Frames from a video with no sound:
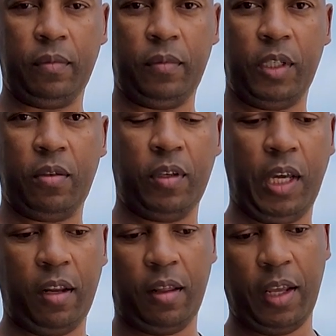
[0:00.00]
just to get
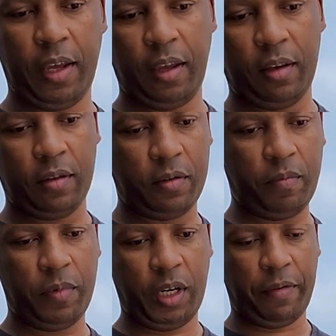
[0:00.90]
in there and
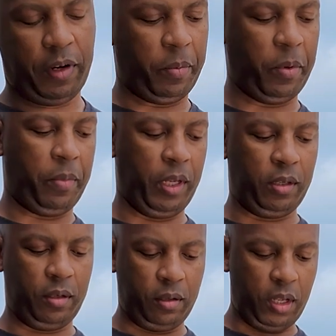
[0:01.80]
rough it up a bit.
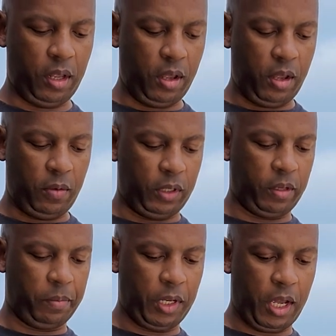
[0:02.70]
Once
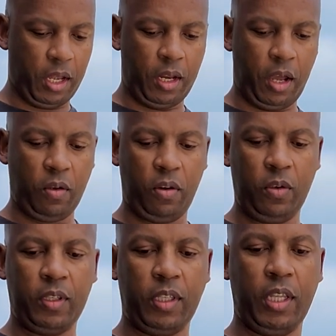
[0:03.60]
I'm done, I'll
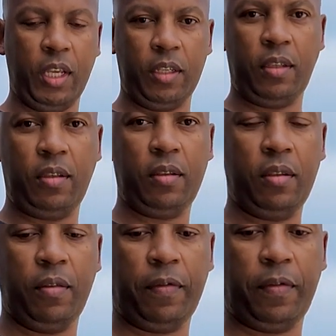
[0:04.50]
use this,
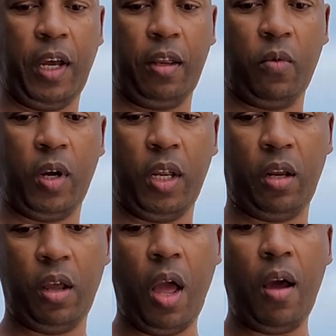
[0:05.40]
the fine one.
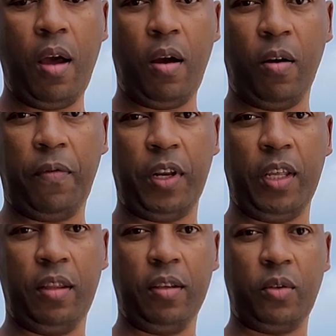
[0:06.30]
Hopefully
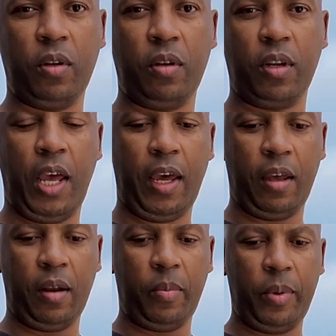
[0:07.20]
this will help.